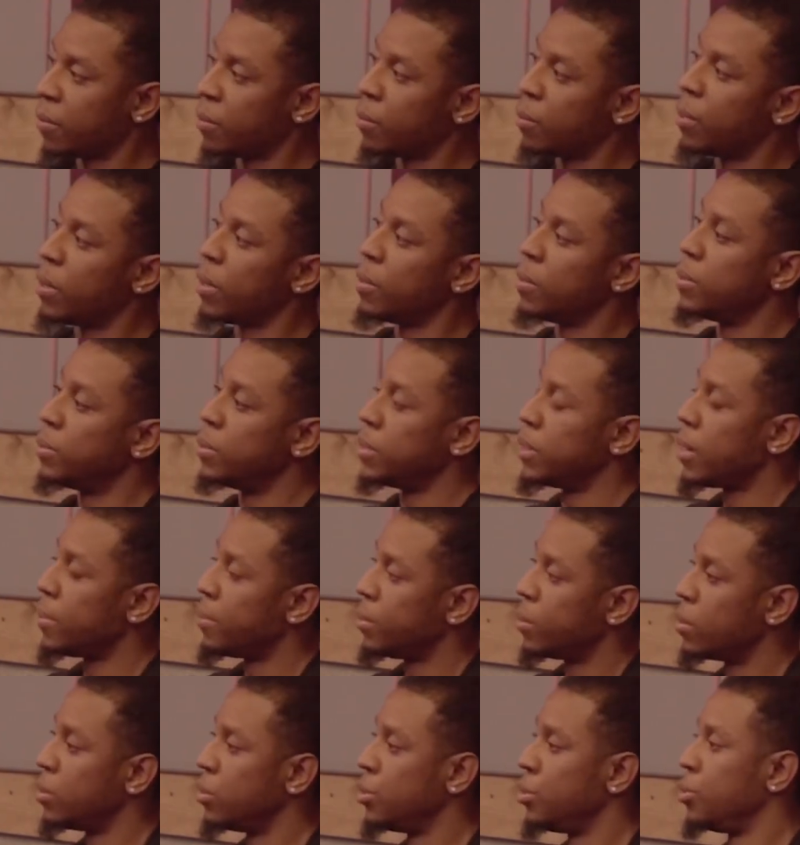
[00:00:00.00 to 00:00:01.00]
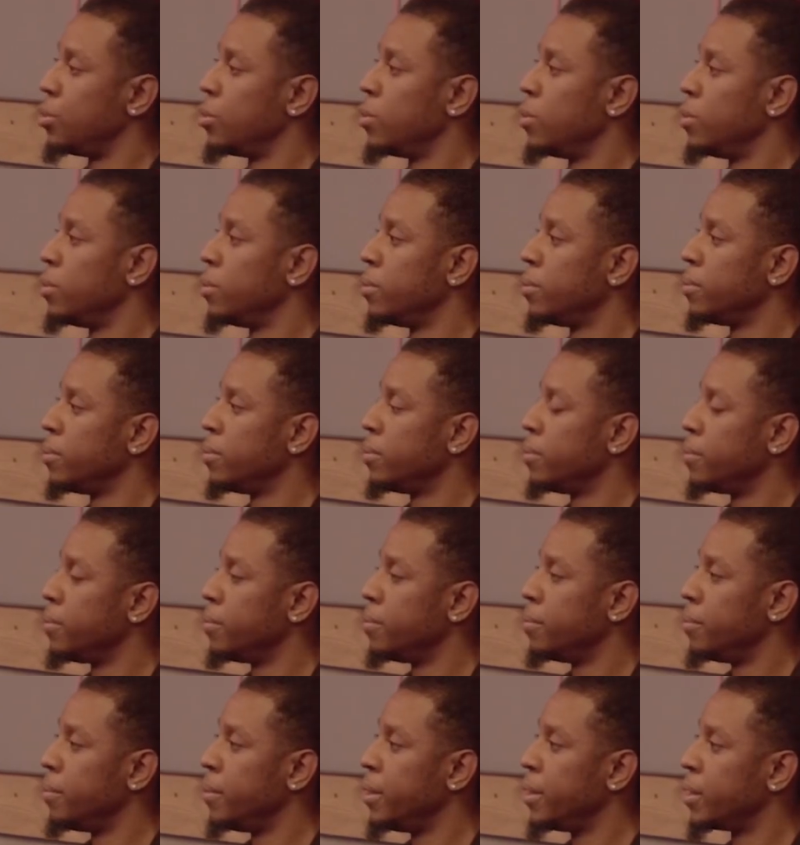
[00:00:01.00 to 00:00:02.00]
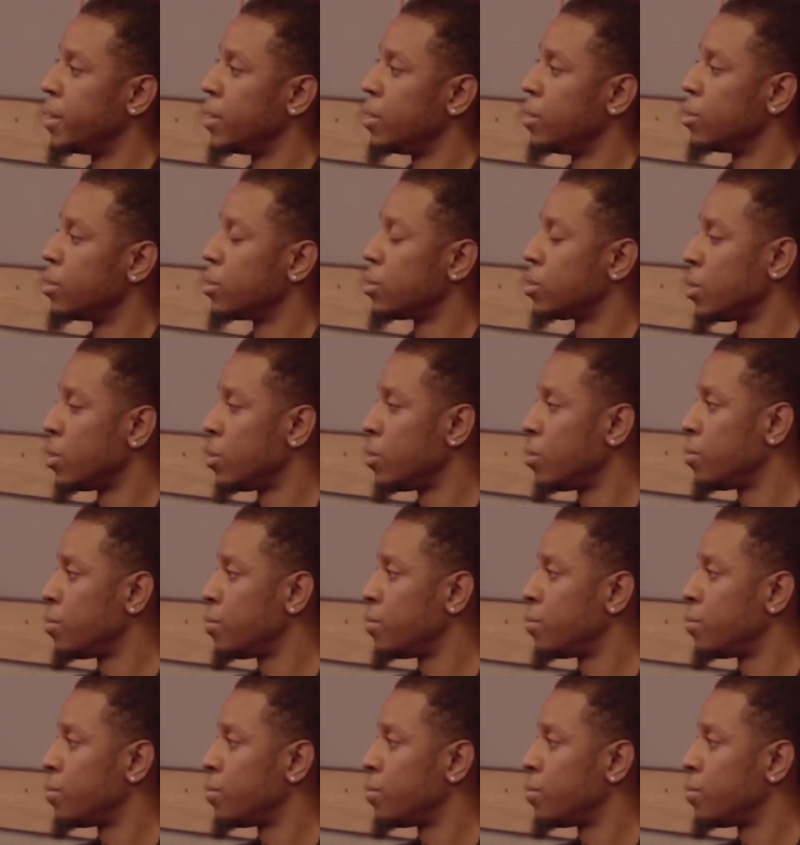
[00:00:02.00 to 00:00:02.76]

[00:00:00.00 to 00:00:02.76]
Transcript: Well, was that because you couldn't make it yourself?